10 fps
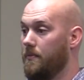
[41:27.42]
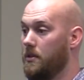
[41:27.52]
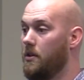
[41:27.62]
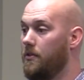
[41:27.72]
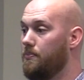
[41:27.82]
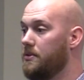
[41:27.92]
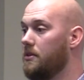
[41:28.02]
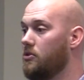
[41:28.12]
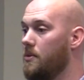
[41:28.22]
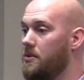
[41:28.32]
You know,
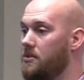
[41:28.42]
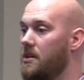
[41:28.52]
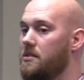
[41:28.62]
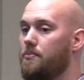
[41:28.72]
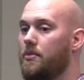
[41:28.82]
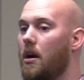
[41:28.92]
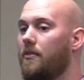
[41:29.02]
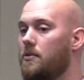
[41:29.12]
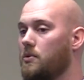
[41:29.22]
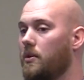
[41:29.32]
the scripture says in
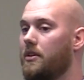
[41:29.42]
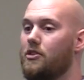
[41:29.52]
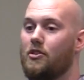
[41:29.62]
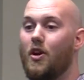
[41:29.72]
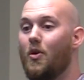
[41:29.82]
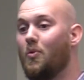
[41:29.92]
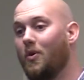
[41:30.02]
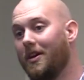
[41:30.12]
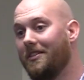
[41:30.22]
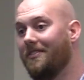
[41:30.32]
Proverbs, where there's no
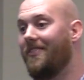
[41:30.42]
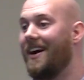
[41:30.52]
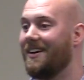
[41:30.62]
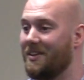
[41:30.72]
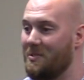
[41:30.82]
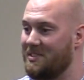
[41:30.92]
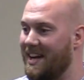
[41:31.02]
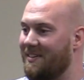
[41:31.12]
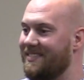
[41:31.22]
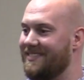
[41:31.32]
wood, the fire goes
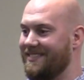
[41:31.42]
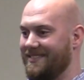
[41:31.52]
out.